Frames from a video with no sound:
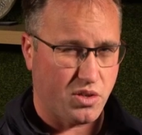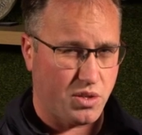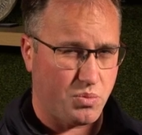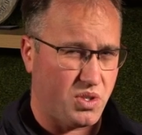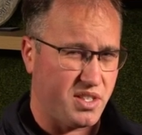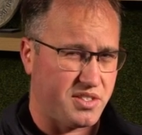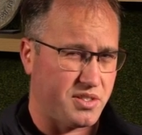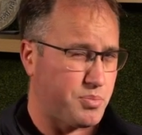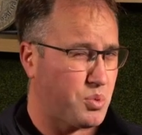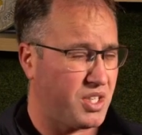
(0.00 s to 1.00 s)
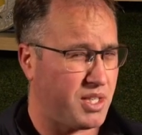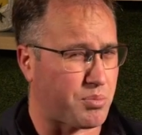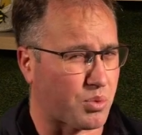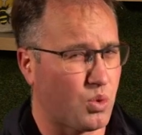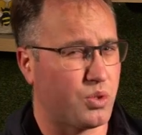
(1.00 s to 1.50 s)
Guide wires is a pretty
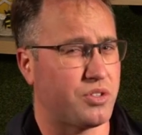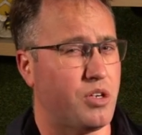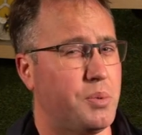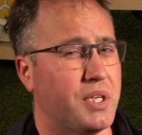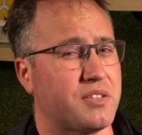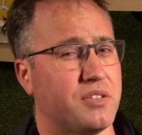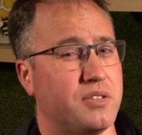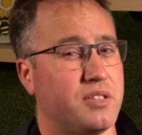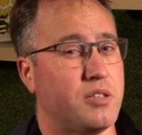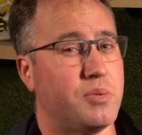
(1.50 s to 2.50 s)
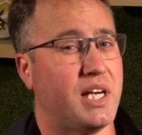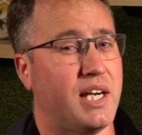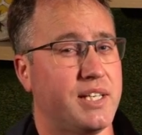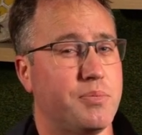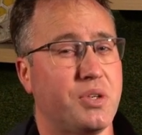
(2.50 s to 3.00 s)
broad topic, so it's a little bit
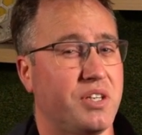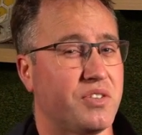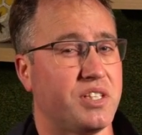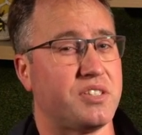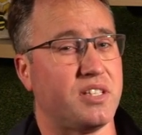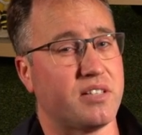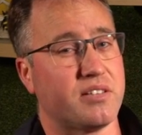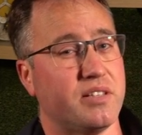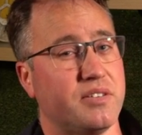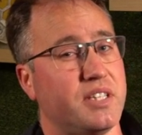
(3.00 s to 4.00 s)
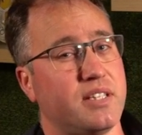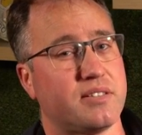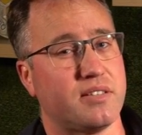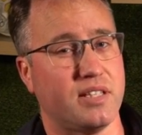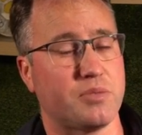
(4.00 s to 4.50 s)
hard to put every scenario in there,
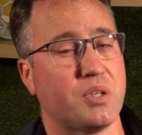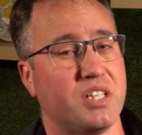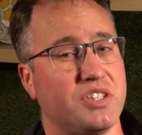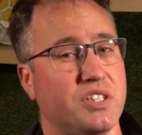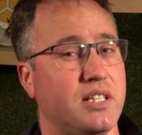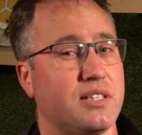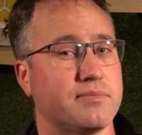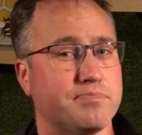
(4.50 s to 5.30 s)
so that's pretty generic.